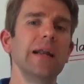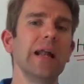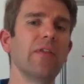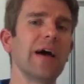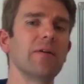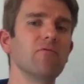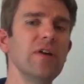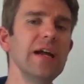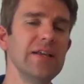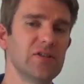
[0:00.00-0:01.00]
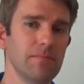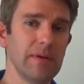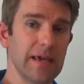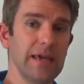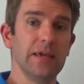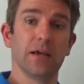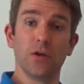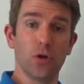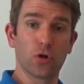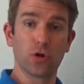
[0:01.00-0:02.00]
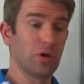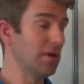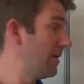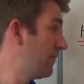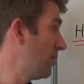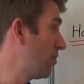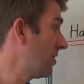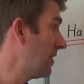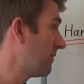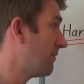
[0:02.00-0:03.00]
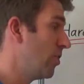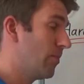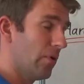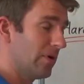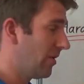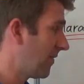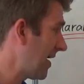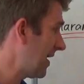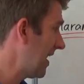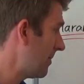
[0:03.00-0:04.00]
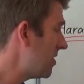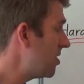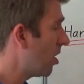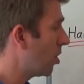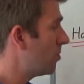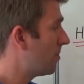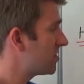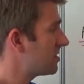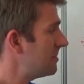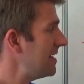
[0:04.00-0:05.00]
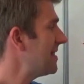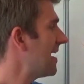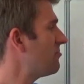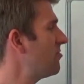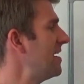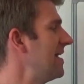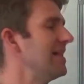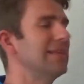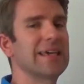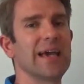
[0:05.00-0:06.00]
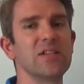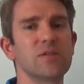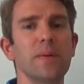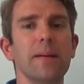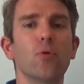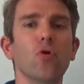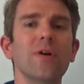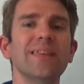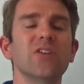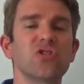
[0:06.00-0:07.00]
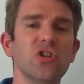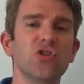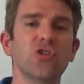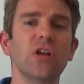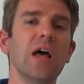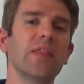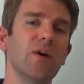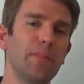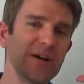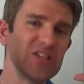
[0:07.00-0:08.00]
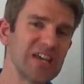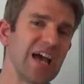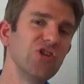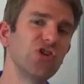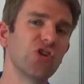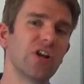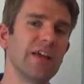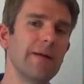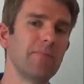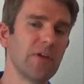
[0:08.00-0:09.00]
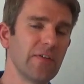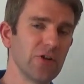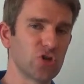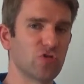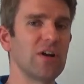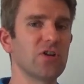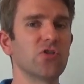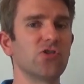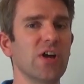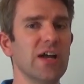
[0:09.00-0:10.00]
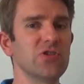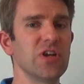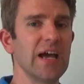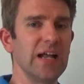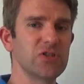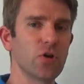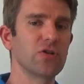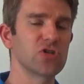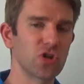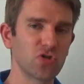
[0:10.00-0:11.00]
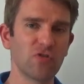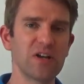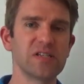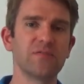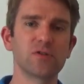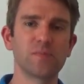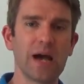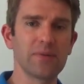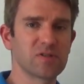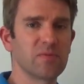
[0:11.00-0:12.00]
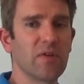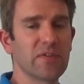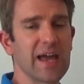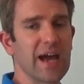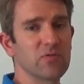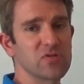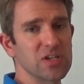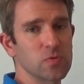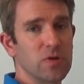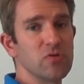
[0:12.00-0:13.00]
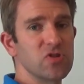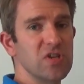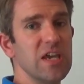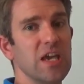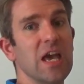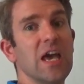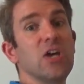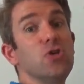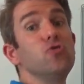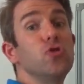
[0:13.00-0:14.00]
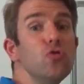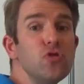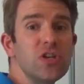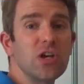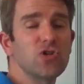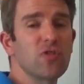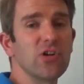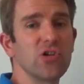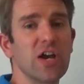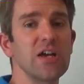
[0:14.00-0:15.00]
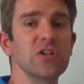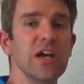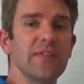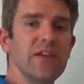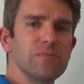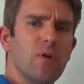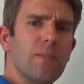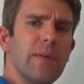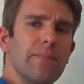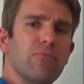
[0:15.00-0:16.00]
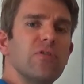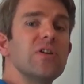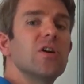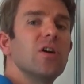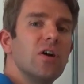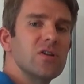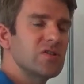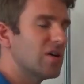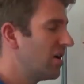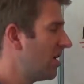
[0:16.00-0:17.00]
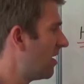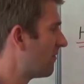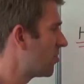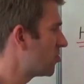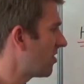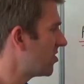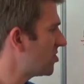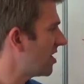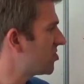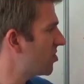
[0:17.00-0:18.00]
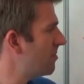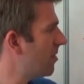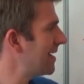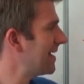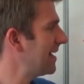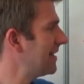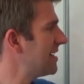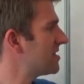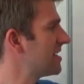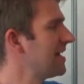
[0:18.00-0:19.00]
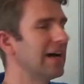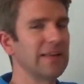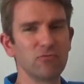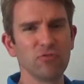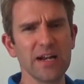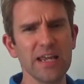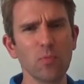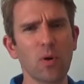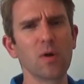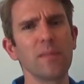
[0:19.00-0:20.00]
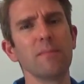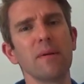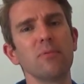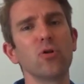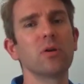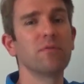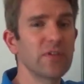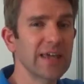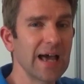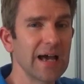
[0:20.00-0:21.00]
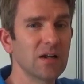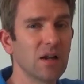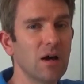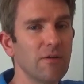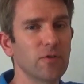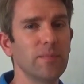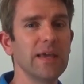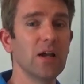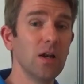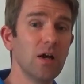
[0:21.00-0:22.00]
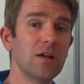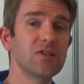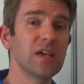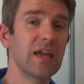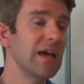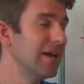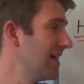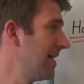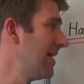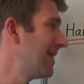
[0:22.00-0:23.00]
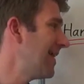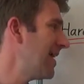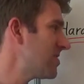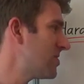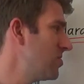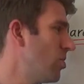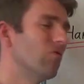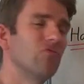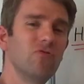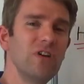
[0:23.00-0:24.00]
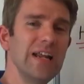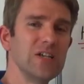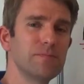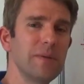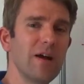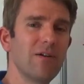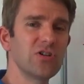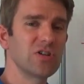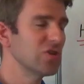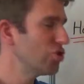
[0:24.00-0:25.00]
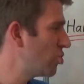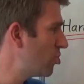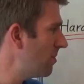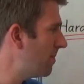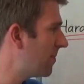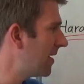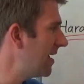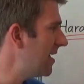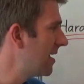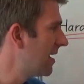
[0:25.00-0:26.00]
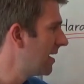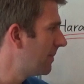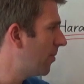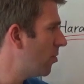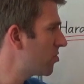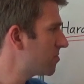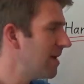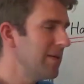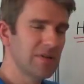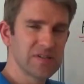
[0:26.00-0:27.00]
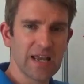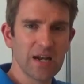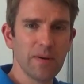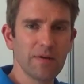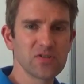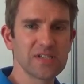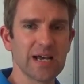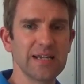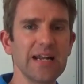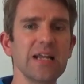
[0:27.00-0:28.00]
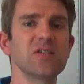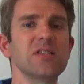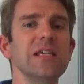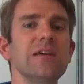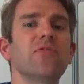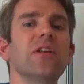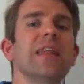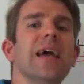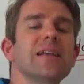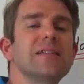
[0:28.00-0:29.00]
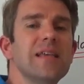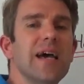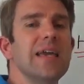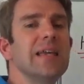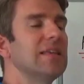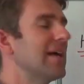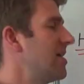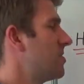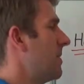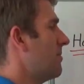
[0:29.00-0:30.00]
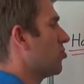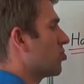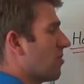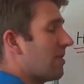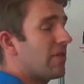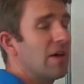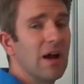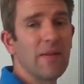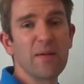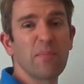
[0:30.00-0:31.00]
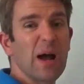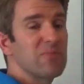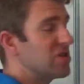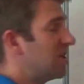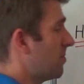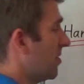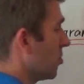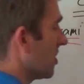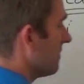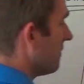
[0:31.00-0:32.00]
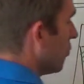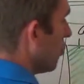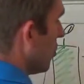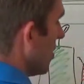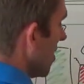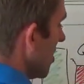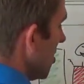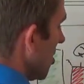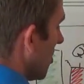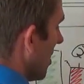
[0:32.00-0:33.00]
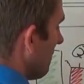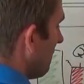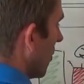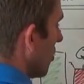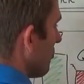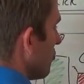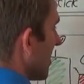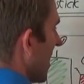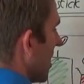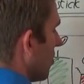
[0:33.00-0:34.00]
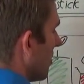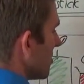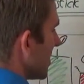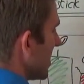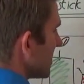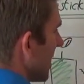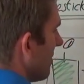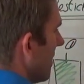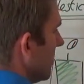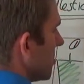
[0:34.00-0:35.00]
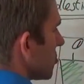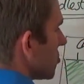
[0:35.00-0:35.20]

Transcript: Now that really, to me, if you've got a different viewpoint on that, let me know. But to me, that really indicates a bit more indecision that potentially the trend could change. It's not as aggressive as perhaps some of the other candlesticks where you do see a trend change. This might be a precursor for a trend change. So you might get this, and then really you want to be maybe looking for the candle after, being alert and saying, hey, that's not really as bearish as it should be. Bulls maybe are taking a bit of a stand here. Let's see if the next day indicates a bit more strength. And then perhaps then you'd be looking for, you know, a follow-through candle that takes out, maybe does a